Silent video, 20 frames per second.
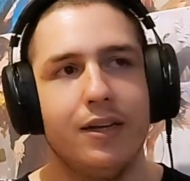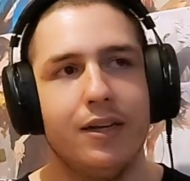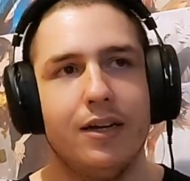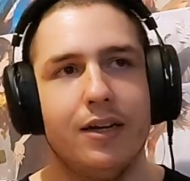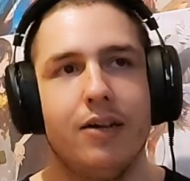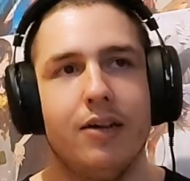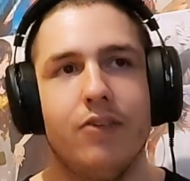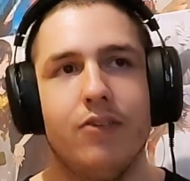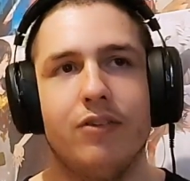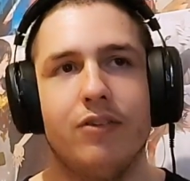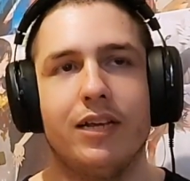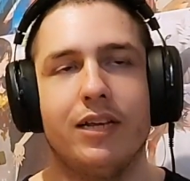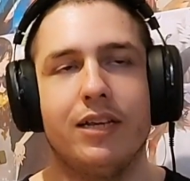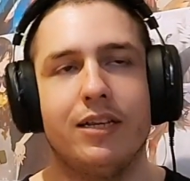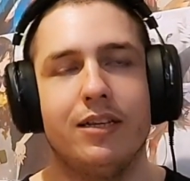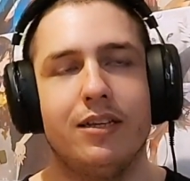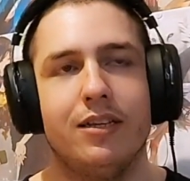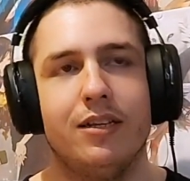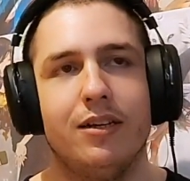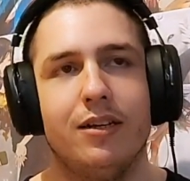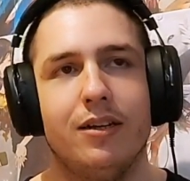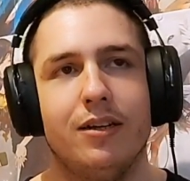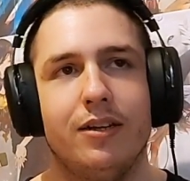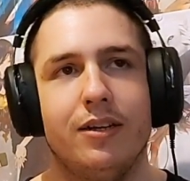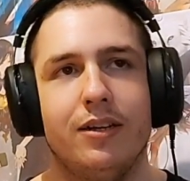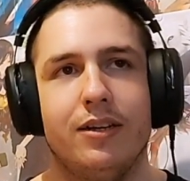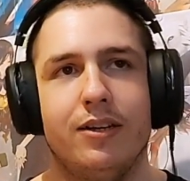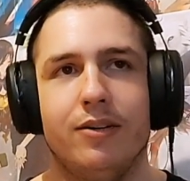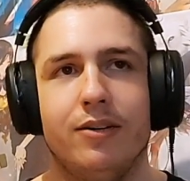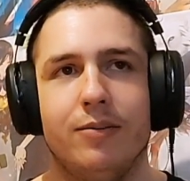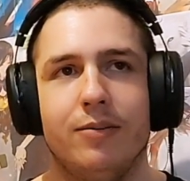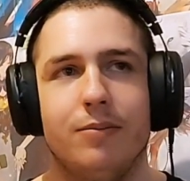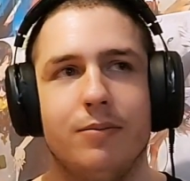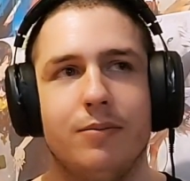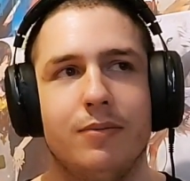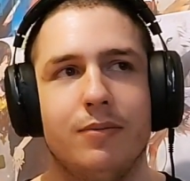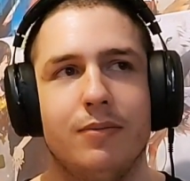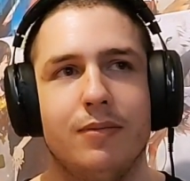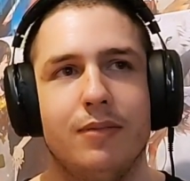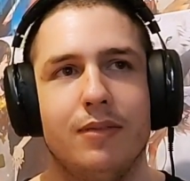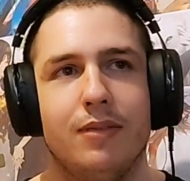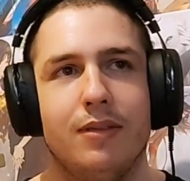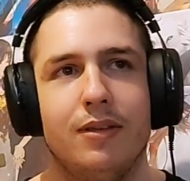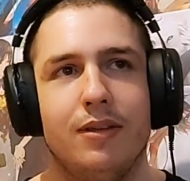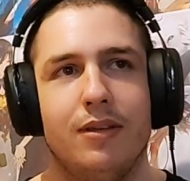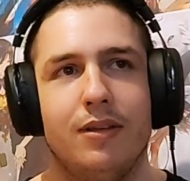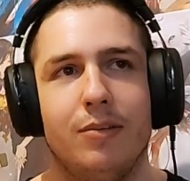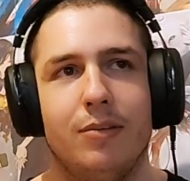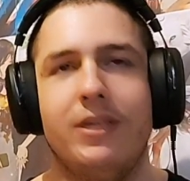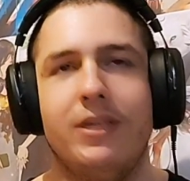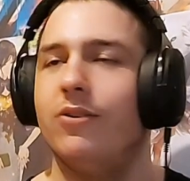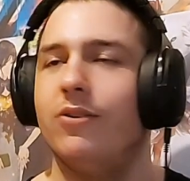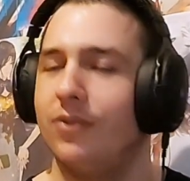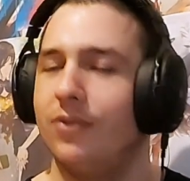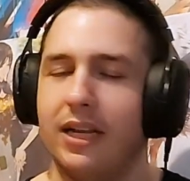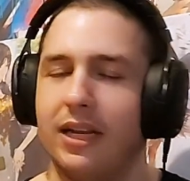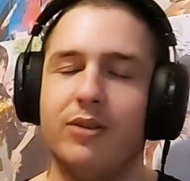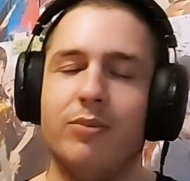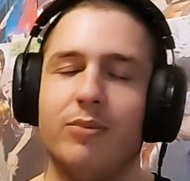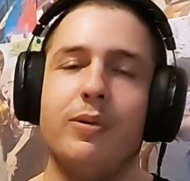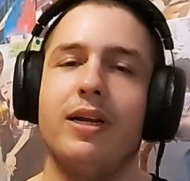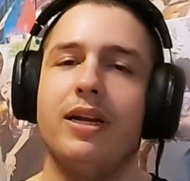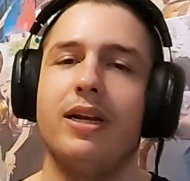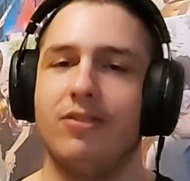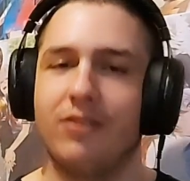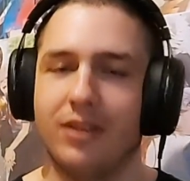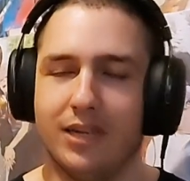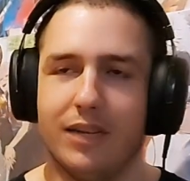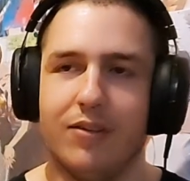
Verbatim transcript: Uh, just like, you know, making you feel like embarrassed,